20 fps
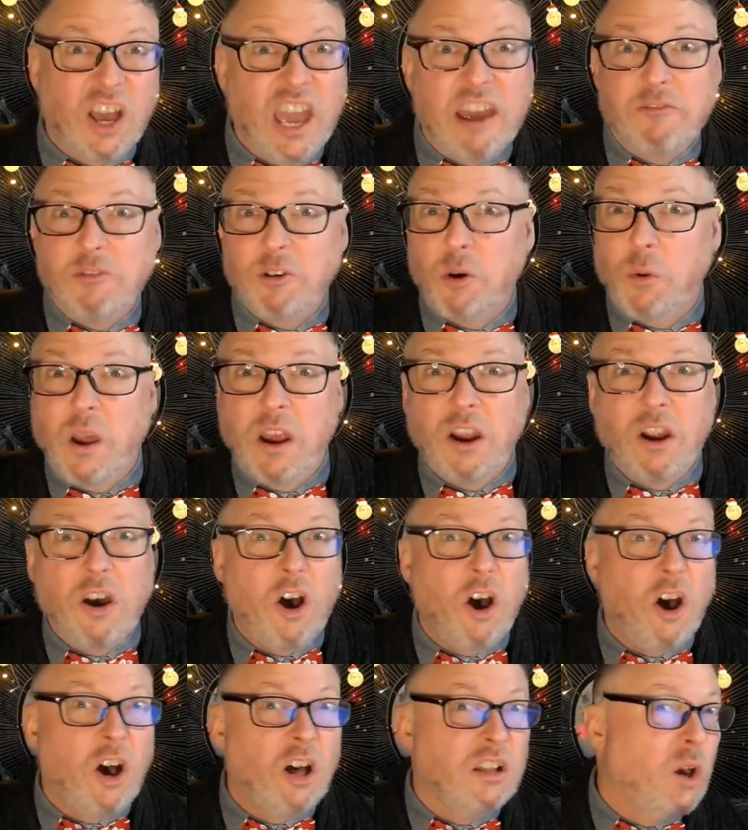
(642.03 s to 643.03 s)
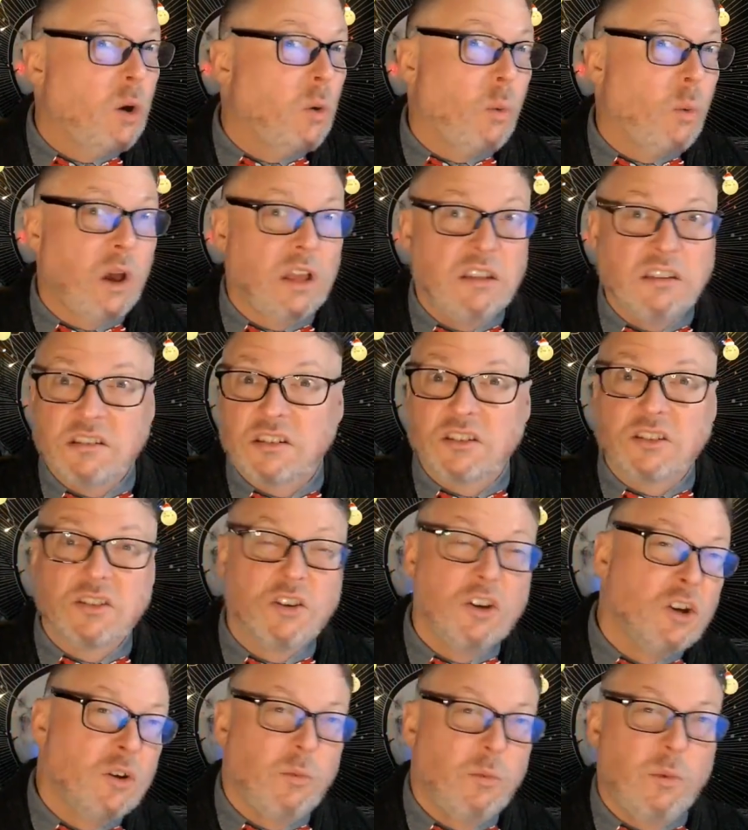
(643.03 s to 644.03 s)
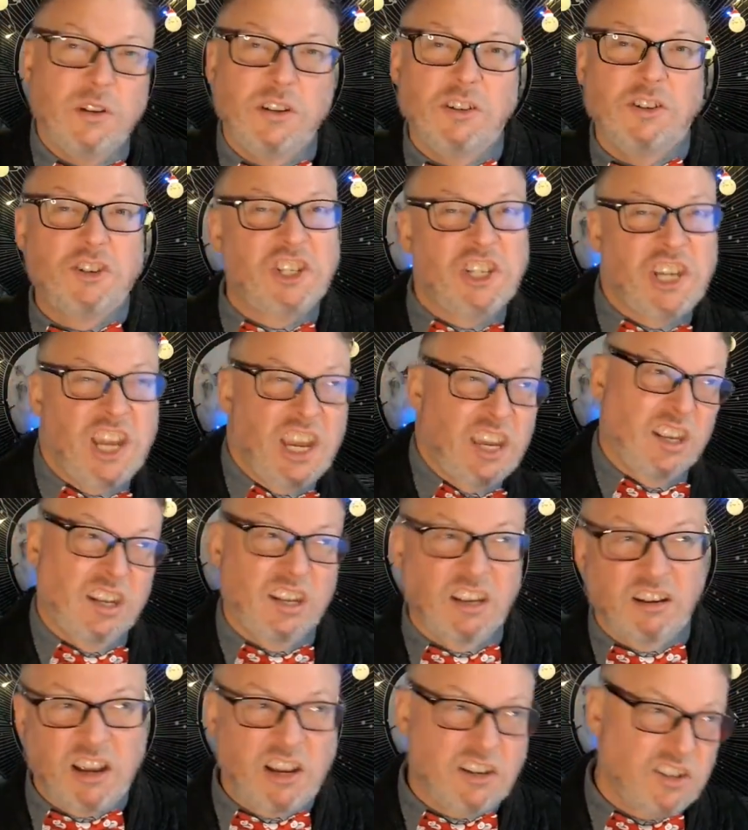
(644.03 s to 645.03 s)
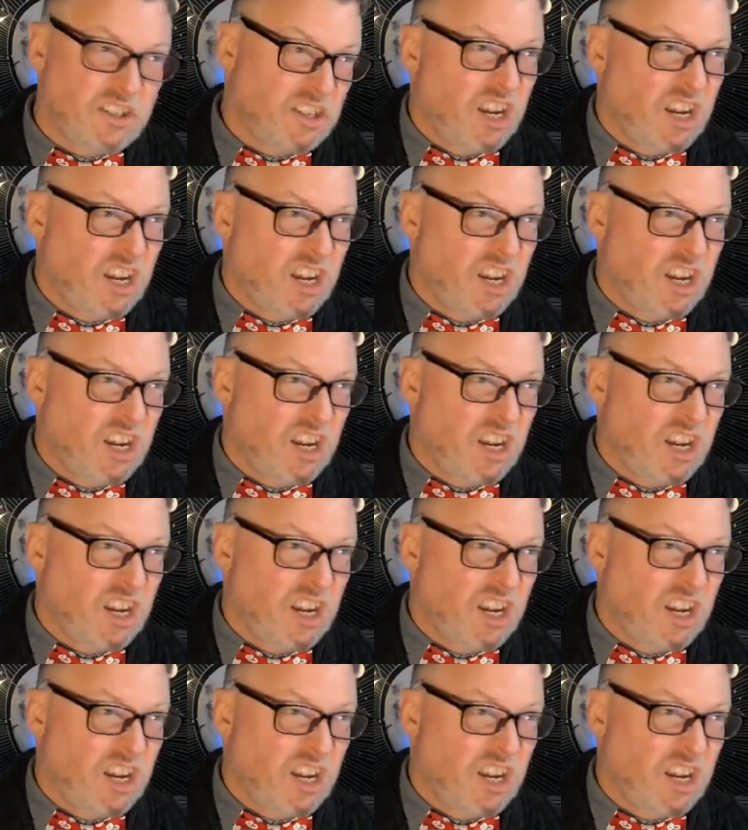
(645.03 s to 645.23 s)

everywhere all at once when you shake it around,